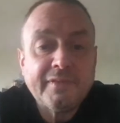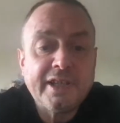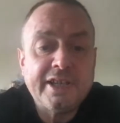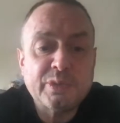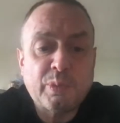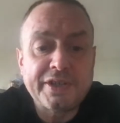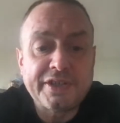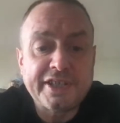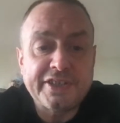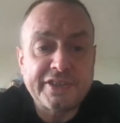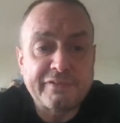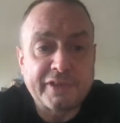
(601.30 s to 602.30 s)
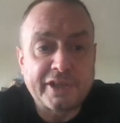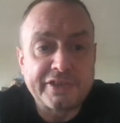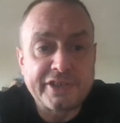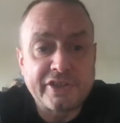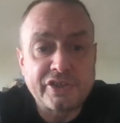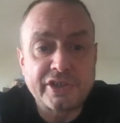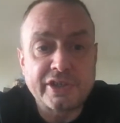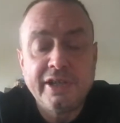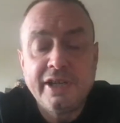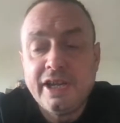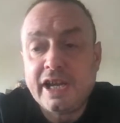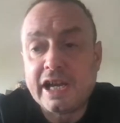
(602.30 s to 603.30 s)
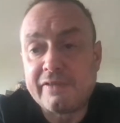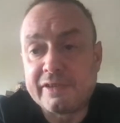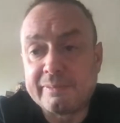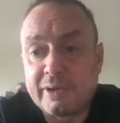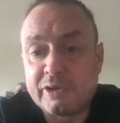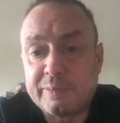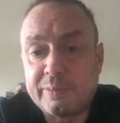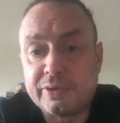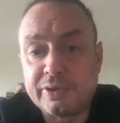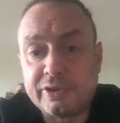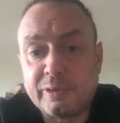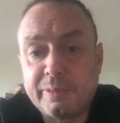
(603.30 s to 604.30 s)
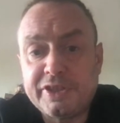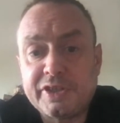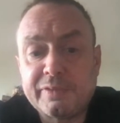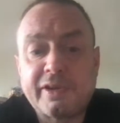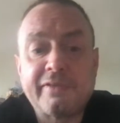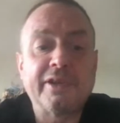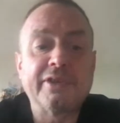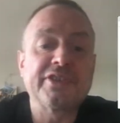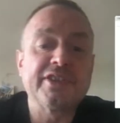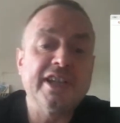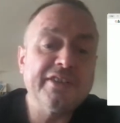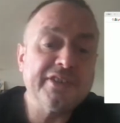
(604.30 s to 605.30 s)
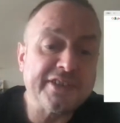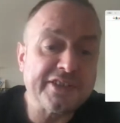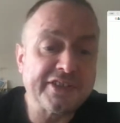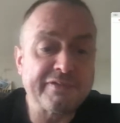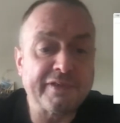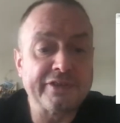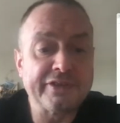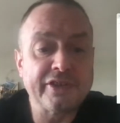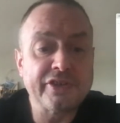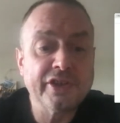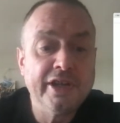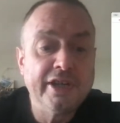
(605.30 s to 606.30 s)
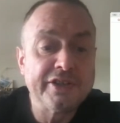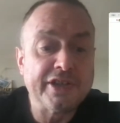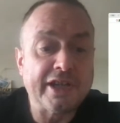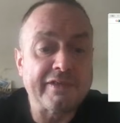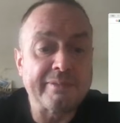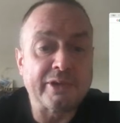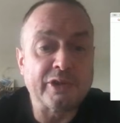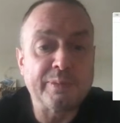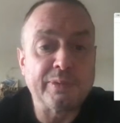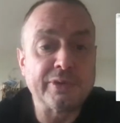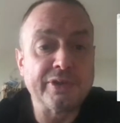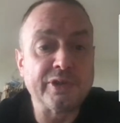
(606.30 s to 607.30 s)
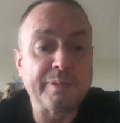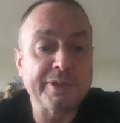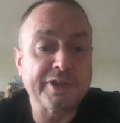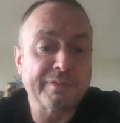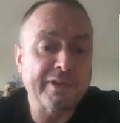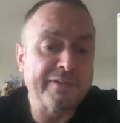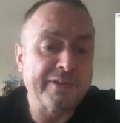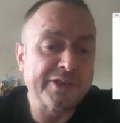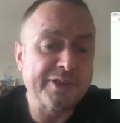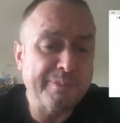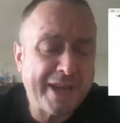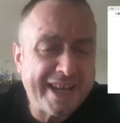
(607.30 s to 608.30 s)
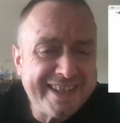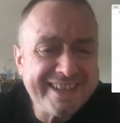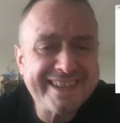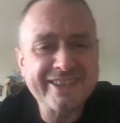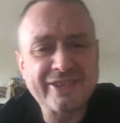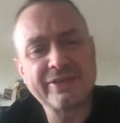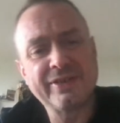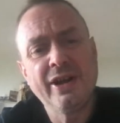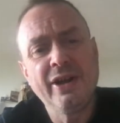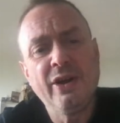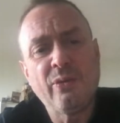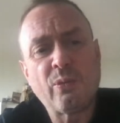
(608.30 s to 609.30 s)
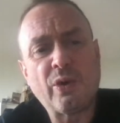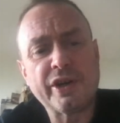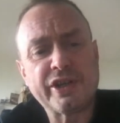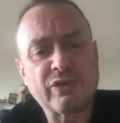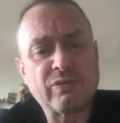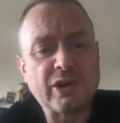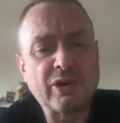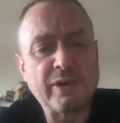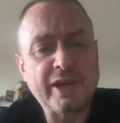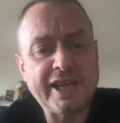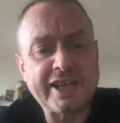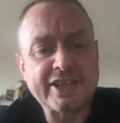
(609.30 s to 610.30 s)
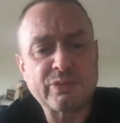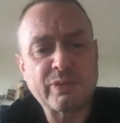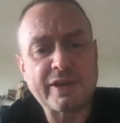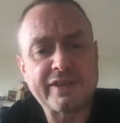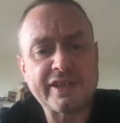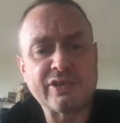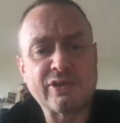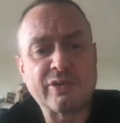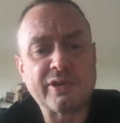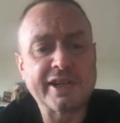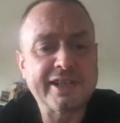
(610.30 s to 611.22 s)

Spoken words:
That's one disadvantage to having multiple Google Business Profiles. The other disadvantage to having multiple Google Business Profiles, depending on what your role is, whether you're a